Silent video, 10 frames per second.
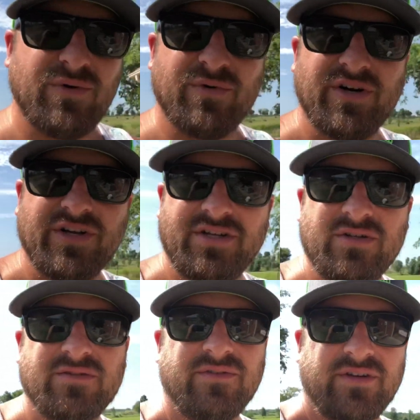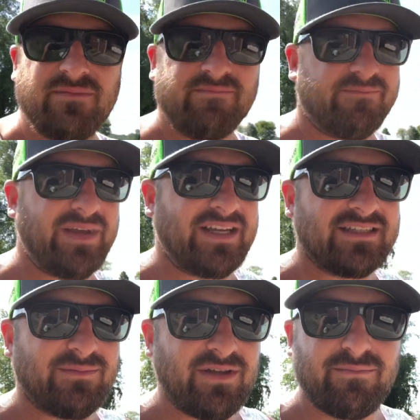what we're gonna use for making
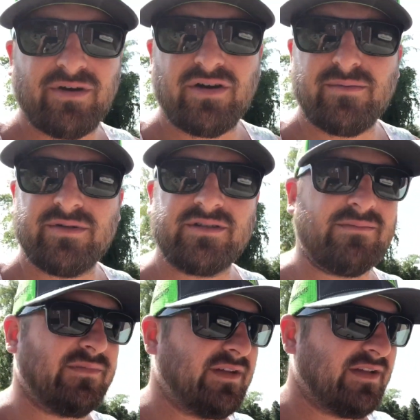some lip balm or some